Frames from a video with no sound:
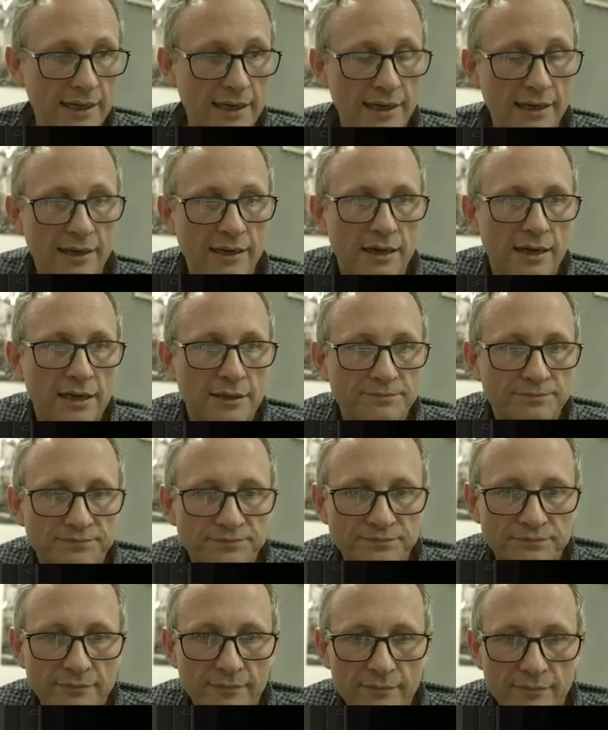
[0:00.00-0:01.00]
in um,
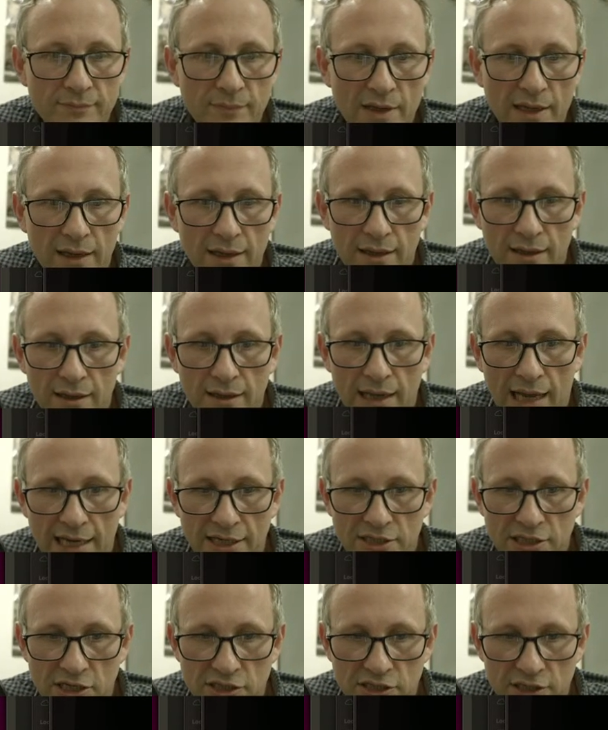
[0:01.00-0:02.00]
uh,
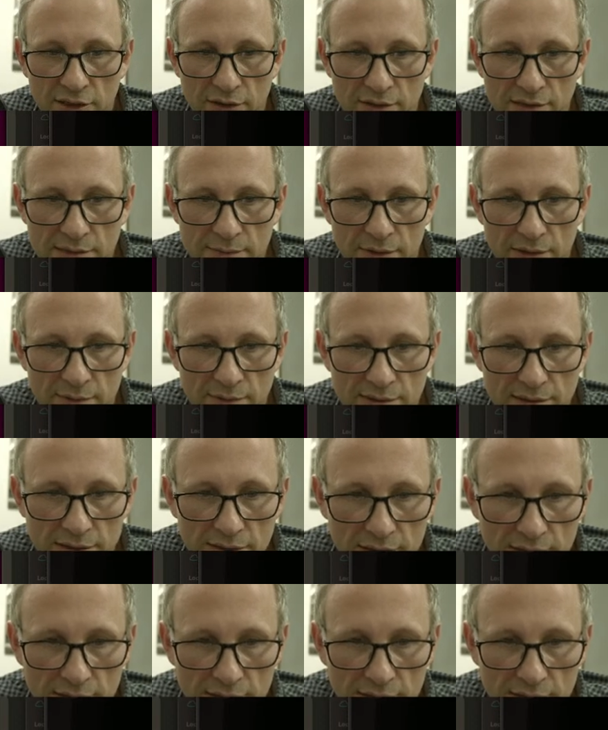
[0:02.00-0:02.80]
HHO experiments.